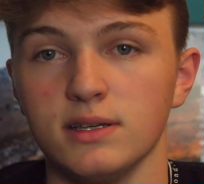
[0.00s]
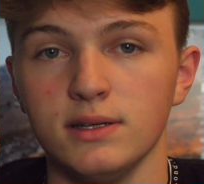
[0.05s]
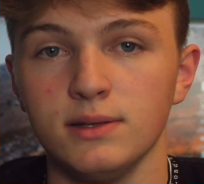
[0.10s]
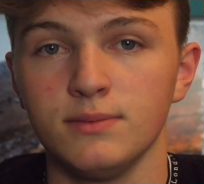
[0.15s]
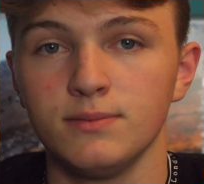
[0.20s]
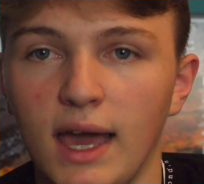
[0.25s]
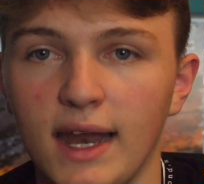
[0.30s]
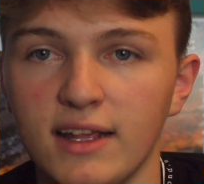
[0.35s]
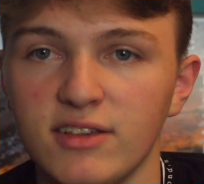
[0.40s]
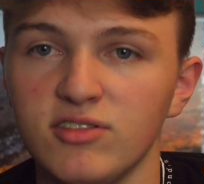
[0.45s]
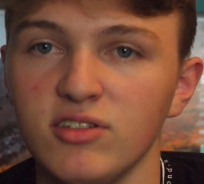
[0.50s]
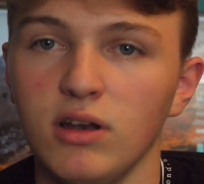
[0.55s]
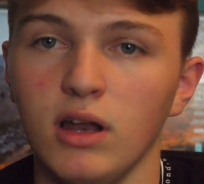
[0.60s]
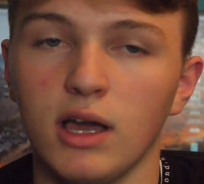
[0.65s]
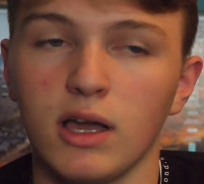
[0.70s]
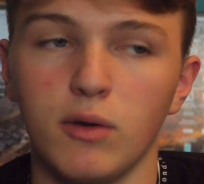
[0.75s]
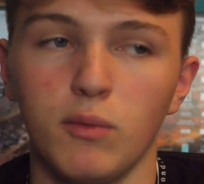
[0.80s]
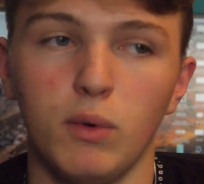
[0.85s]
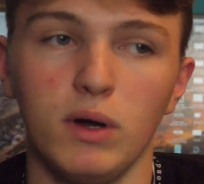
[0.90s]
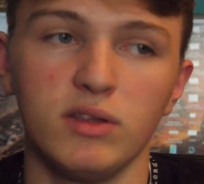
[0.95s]
And it's not
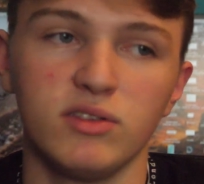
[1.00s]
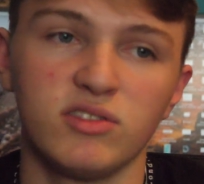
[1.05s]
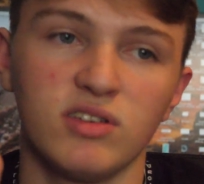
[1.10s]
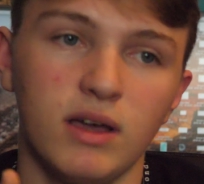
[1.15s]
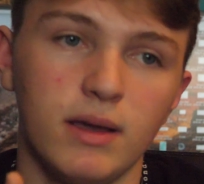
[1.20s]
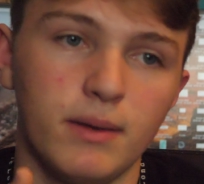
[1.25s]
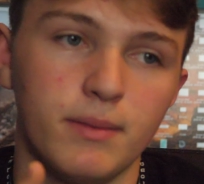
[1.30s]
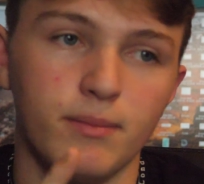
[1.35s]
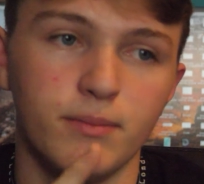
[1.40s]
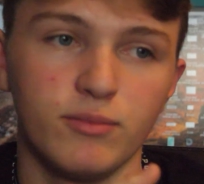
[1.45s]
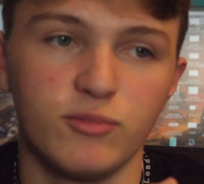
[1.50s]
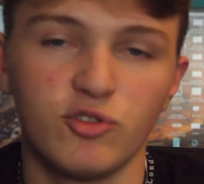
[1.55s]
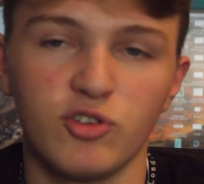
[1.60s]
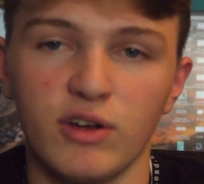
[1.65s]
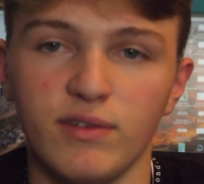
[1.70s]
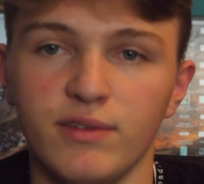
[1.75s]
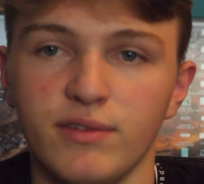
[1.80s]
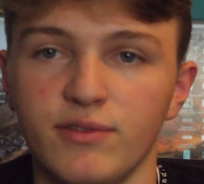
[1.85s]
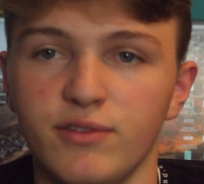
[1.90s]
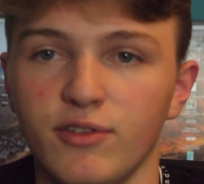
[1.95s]
like a one-time
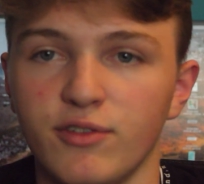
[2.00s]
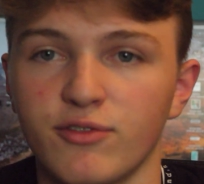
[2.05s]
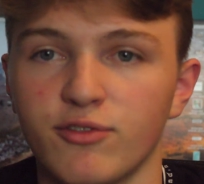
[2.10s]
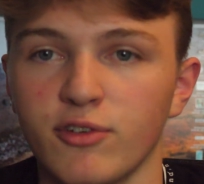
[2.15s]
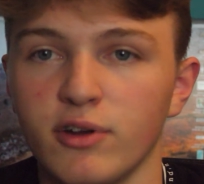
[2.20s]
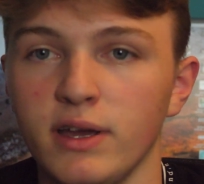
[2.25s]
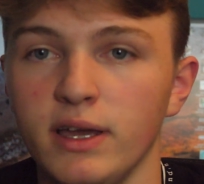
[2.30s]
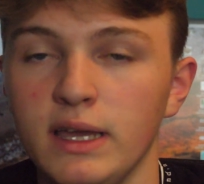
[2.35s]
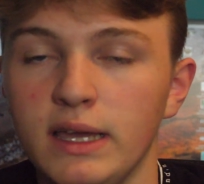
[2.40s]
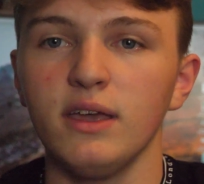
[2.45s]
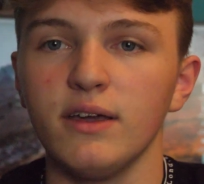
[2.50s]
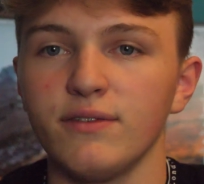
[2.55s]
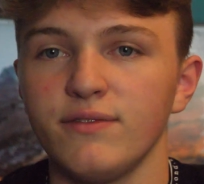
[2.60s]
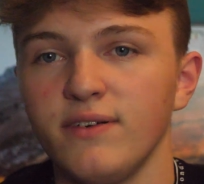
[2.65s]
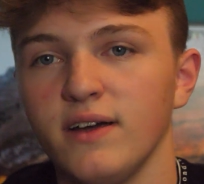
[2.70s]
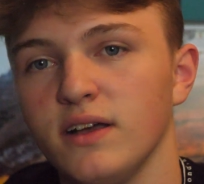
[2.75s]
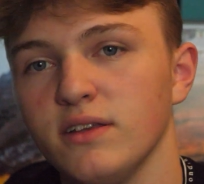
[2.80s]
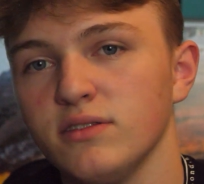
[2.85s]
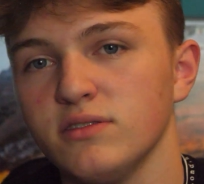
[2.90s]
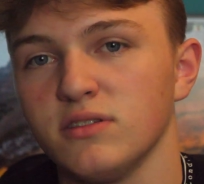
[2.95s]
travelling for free. You can get
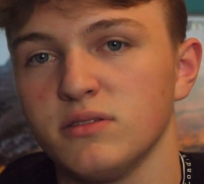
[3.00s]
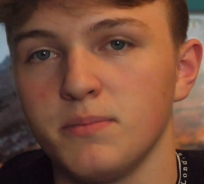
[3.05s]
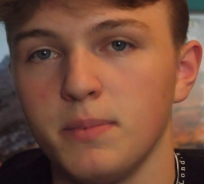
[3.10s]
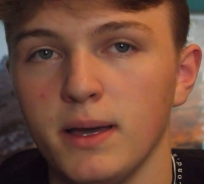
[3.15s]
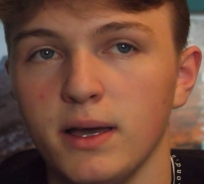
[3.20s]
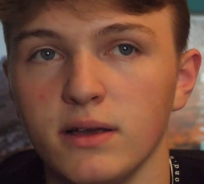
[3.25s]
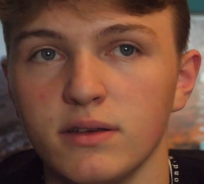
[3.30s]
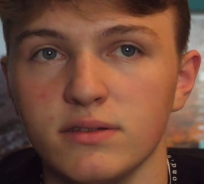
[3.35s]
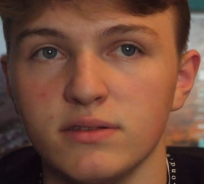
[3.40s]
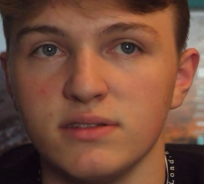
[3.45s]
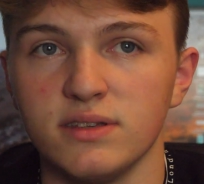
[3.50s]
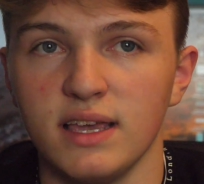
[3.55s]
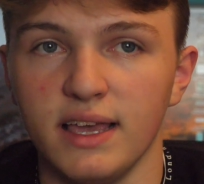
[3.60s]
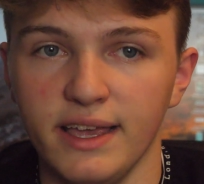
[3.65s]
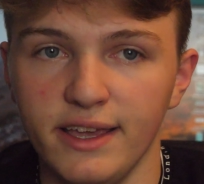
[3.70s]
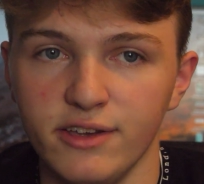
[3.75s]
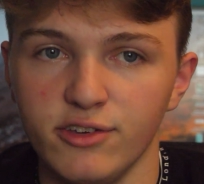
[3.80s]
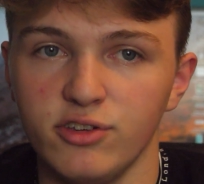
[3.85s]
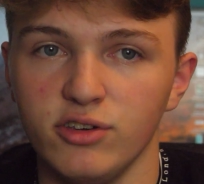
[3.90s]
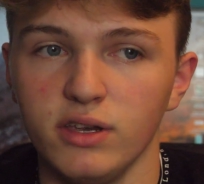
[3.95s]
thousands of pounds
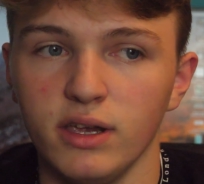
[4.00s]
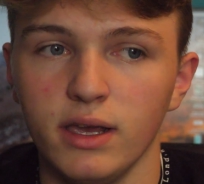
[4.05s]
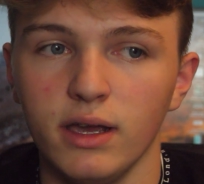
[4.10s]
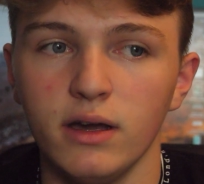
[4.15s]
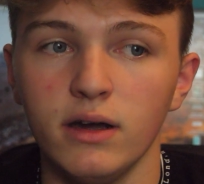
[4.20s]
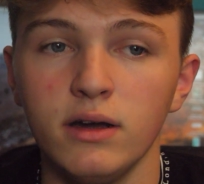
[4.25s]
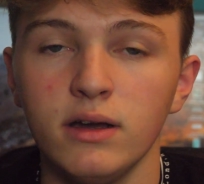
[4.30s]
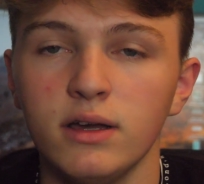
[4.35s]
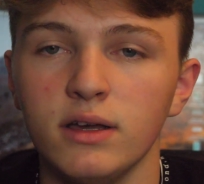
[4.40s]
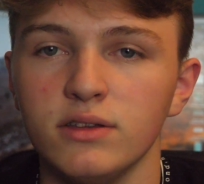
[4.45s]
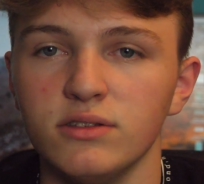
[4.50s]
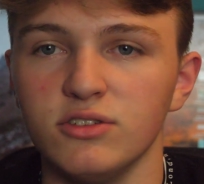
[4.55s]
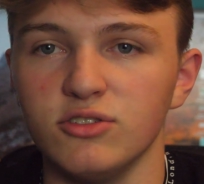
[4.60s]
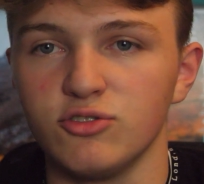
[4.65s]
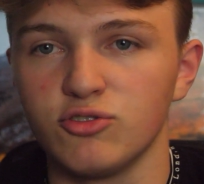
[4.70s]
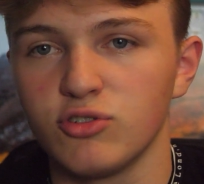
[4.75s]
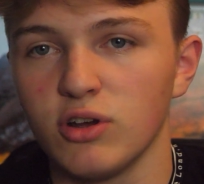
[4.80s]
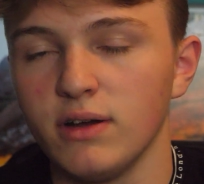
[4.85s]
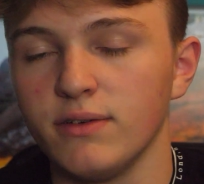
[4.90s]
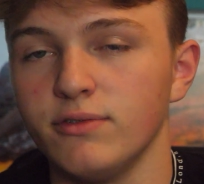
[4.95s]
each year to
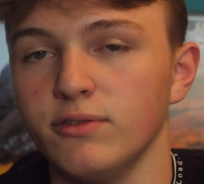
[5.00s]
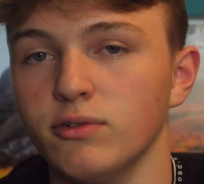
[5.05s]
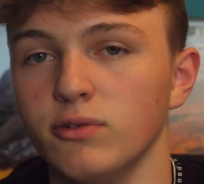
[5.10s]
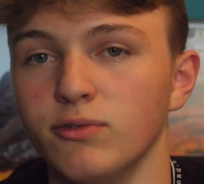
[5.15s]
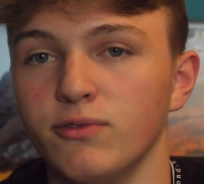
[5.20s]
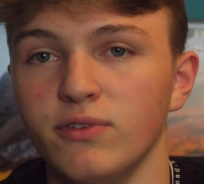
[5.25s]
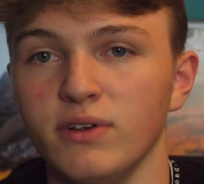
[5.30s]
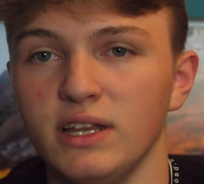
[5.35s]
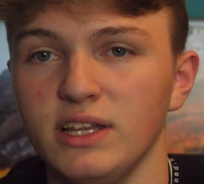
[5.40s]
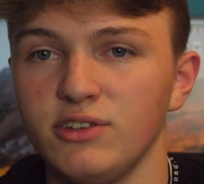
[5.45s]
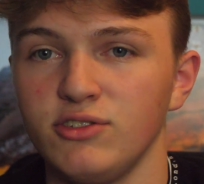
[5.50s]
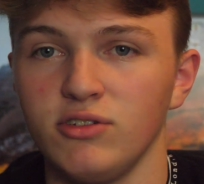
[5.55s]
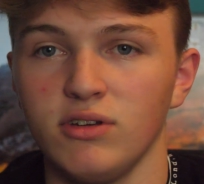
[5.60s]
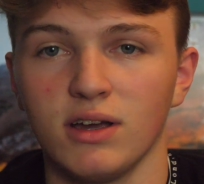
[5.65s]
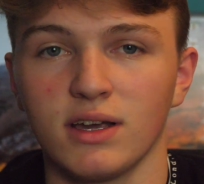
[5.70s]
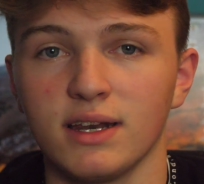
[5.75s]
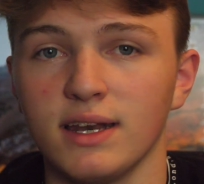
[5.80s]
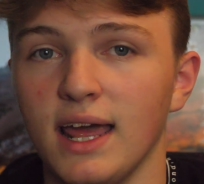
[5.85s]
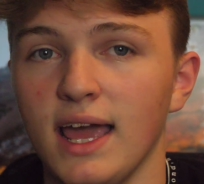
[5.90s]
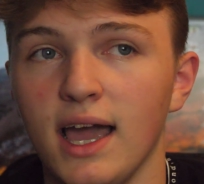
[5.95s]
travel for literally
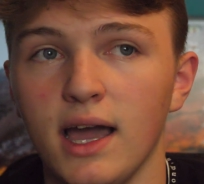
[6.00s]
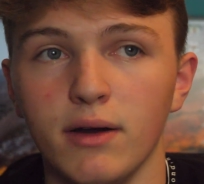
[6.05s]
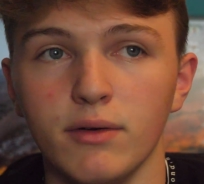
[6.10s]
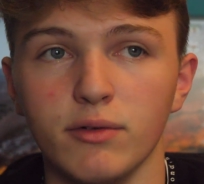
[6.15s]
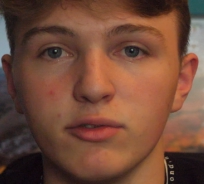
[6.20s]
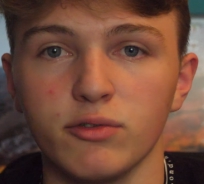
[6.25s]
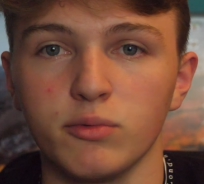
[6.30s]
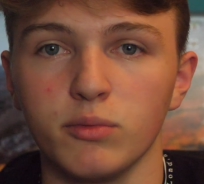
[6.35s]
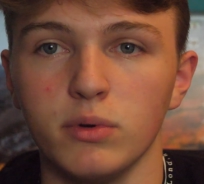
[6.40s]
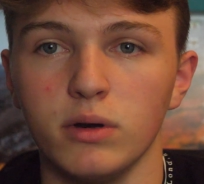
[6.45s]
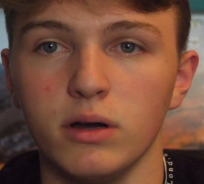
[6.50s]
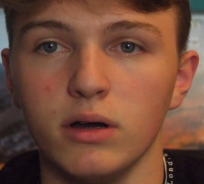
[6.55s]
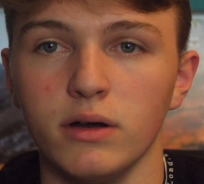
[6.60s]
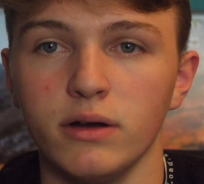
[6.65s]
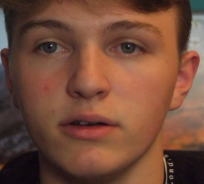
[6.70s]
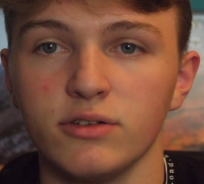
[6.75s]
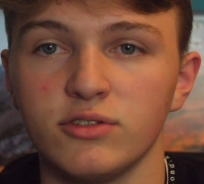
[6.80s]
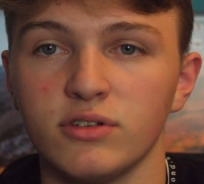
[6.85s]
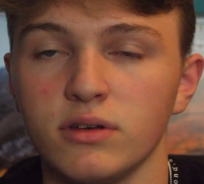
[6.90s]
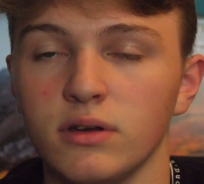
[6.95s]
like an hour's
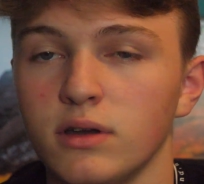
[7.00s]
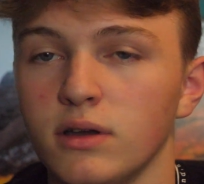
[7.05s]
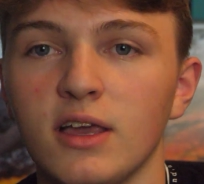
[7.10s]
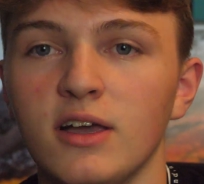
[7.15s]
work.